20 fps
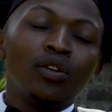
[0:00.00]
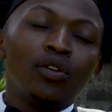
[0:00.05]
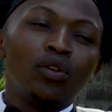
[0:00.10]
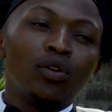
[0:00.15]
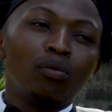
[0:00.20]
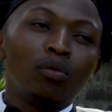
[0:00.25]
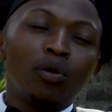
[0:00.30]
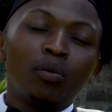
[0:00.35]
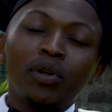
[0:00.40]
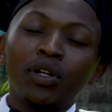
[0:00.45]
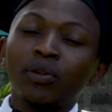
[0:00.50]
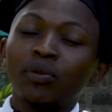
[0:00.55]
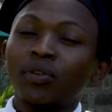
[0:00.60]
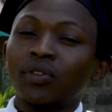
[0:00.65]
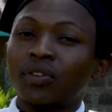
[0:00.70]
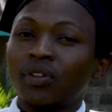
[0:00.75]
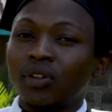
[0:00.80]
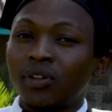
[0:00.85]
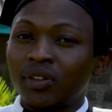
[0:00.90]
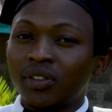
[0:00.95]
no moment
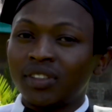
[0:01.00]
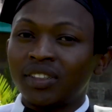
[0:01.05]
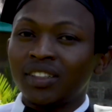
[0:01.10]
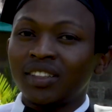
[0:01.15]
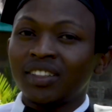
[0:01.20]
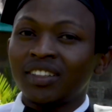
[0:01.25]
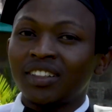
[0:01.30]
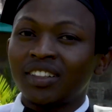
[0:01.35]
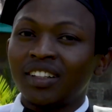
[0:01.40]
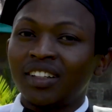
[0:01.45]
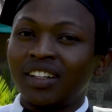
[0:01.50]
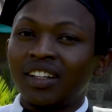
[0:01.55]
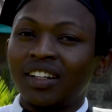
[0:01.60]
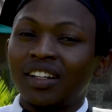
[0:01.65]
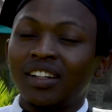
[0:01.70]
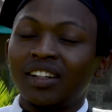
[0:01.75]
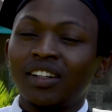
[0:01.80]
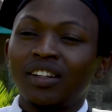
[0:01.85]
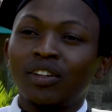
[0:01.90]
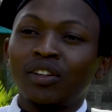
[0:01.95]
was lost,
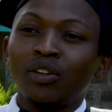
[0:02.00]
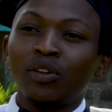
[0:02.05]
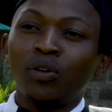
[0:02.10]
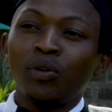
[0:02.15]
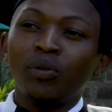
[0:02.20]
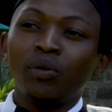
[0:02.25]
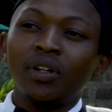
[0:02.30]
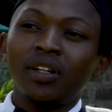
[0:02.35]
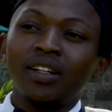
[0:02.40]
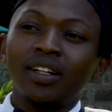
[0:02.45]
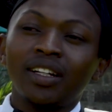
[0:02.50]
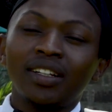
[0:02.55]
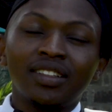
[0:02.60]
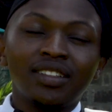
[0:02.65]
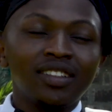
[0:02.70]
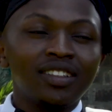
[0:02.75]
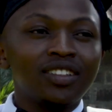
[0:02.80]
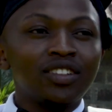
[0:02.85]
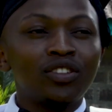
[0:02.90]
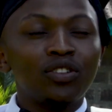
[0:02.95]
and we
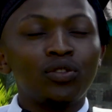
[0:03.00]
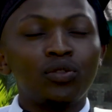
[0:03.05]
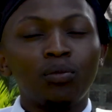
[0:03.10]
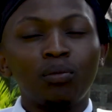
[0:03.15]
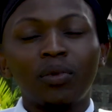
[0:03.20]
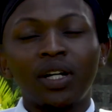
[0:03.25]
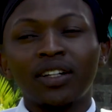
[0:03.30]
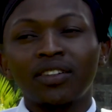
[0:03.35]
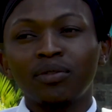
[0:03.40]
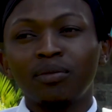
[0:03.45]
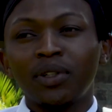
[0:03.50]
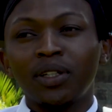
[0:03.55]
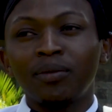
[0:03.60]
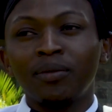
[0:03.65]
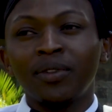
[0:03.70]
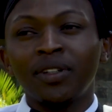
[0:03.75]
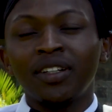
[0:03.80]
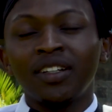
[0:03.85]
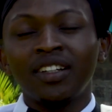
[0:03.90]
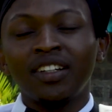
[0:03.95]
learned to
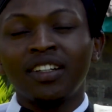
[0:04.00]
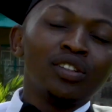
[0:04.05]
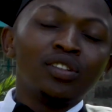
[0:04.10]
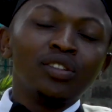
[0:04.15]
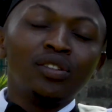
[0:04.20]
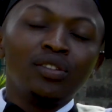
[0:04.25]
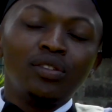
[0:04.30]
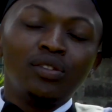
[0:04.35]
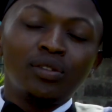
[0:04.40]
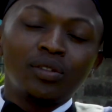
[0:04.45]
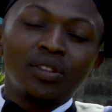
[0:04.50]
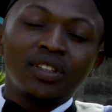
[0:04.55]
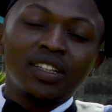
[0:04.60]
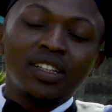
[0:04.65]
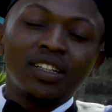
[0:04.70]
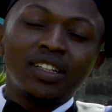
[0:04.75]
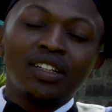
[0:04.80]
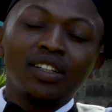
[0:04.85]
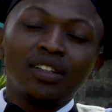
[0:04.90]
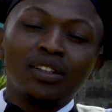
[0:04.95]
maximum.
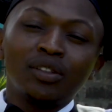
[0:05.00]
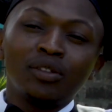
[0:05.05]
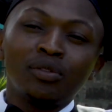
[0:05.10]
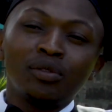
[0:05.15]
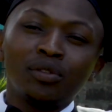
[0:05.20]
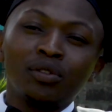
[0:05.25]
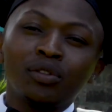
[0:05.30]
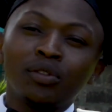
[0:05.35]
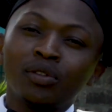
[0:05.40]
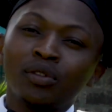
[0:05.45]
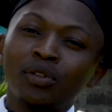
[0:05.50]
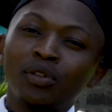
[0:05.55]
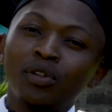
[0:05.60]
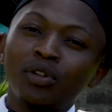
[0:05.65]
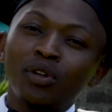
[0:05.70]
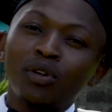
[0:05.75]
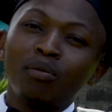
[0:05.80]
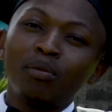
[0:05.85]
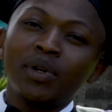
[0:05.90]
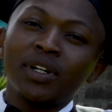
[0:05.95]
Dr.
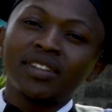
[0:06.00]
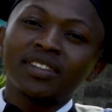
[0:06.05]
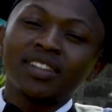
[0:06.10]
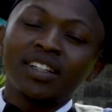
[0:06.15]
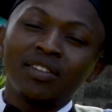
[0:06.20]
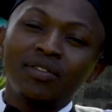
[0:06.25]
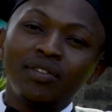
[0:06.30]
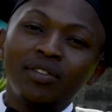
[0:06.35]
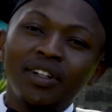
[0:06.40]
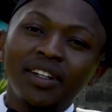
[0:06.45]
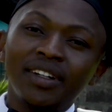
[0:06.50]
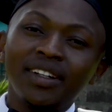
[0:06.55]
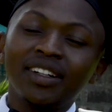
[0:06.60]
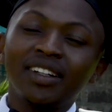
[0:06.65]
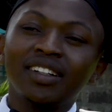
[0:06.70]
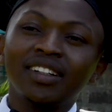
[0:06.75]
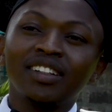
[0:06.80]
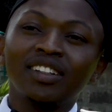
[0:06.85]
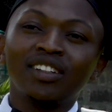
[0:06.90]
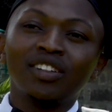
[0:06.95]
Masafu
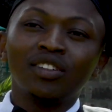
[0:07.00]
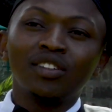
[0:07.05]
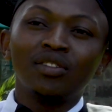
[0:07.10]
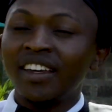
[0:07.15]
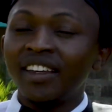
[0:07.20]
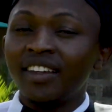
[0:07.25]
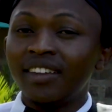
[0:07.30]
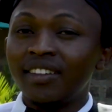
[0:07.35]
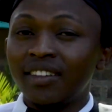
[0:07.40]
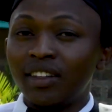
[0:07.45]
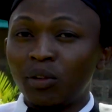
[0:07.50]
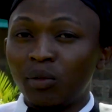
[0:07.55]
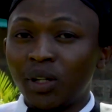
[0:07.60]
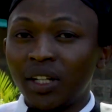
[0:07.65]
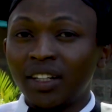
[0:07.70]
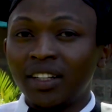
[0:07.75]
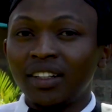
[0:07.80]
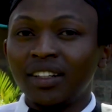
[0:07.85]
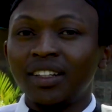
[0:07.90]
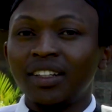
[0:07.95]
Eric, he's the
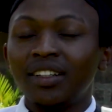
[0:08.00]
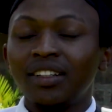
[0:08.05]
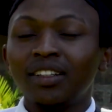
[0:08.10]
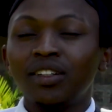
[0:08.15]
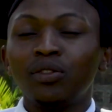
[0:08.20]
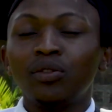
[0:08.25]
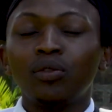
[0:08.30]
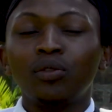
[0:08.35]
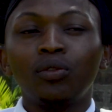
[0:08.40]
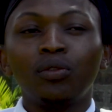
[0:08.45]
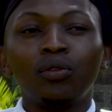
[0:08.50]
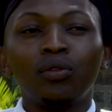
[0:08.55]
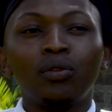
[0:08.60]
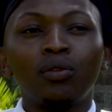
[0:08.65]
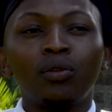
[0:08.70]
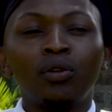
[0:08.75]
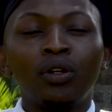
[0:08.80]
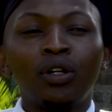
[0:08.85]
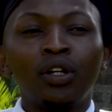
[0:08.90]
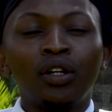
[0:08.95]
one indeed
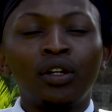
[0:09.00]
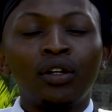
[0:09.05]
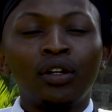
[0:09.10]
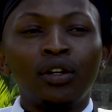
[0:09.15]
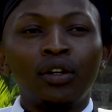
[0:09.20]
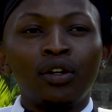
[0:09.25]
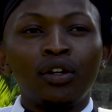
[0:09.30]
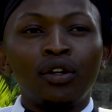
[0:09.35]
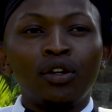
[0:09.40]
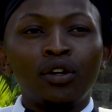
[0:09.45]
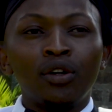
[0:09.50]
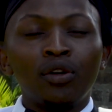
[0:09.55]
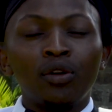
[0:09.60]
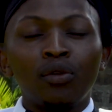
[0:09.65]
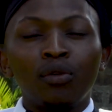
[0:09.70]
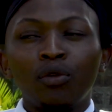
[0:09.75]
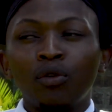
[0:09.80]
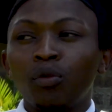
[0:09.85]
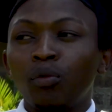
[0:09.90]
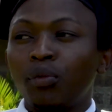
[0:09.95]
who
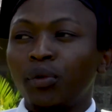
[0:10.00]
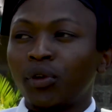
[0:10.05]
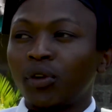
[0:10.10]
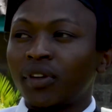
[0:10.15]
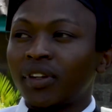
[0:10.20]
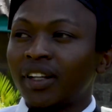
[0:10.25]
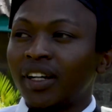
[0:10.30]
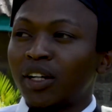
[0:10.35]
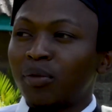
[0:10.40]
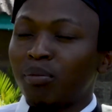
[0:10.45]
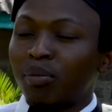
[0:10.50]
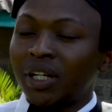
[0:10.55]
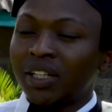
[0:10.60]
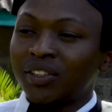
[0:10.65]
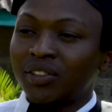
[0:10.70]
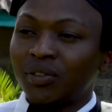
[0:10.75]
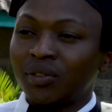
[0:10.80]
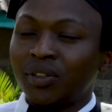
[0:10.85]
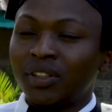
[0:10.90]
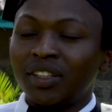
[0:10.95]
brought that
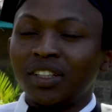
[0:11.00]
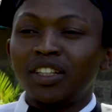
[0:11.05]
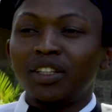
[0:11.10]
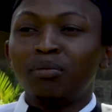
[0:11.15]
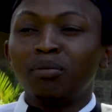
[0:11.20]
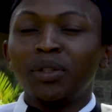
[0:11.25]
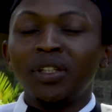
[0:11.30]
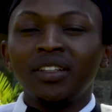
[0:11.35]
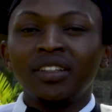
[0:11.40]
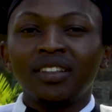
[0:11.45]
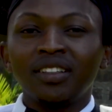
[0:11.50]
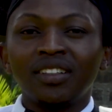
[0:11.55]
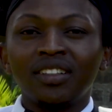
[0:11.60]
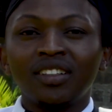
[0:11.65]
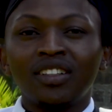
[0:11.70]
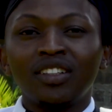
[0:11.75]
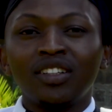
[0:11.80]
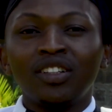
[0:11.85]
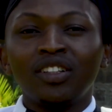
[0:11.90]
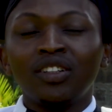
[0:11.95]
passion in me
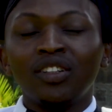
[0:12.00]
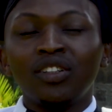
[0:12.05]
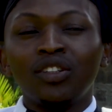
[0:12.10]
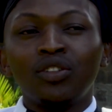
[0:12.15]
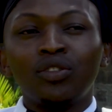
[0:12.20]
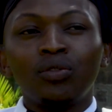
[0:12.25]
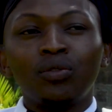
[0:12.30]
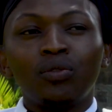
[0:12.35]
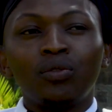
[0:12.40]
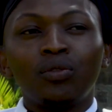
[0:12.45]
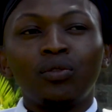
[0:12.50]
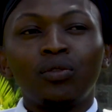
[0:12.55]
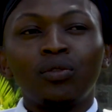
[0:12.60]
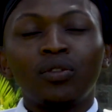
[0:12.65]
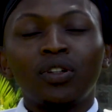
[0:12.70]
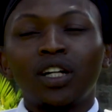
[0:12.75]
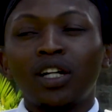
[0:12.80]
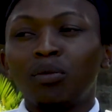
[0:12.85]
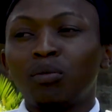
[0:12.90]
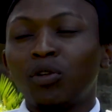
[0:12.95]
to
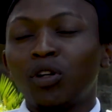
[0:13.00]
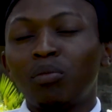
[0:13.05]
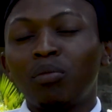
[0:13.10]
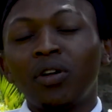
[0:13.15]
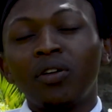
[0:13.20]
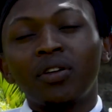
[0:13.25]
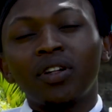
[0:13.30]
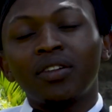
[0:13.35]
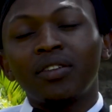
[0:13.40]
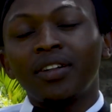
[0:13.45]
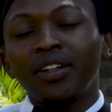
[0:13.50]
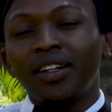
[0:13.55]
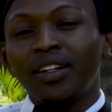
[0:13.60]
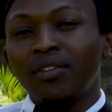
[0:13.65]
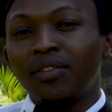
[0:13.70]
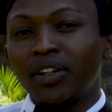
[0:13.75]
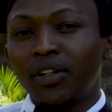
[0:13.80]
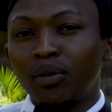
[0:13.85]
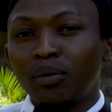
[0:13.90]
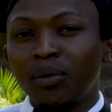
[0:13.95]
learn more about our
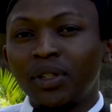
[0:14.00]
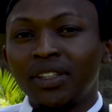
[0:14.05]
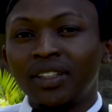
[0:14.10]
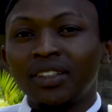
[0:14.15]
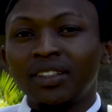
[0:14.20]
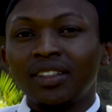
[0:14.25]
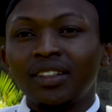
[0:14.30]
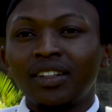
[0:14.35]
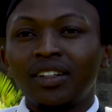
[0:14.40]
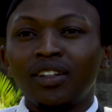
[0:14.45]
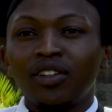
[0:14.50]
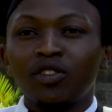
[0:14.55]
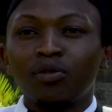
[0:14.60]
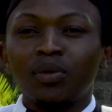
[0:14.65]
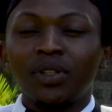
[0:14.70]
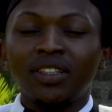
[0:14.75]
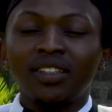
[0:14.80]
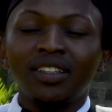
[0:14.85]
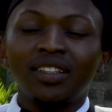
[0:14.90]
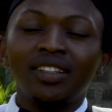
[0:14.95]
environment,
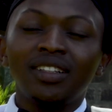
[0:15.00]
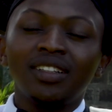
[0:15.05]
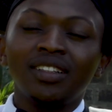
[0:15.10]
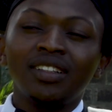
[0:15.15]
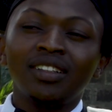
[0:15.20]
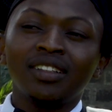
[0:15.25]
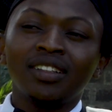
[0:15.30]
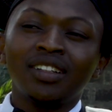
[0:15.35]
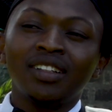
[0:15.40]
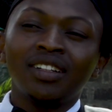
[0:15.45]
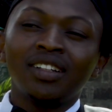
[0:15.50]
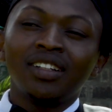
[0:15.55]
especially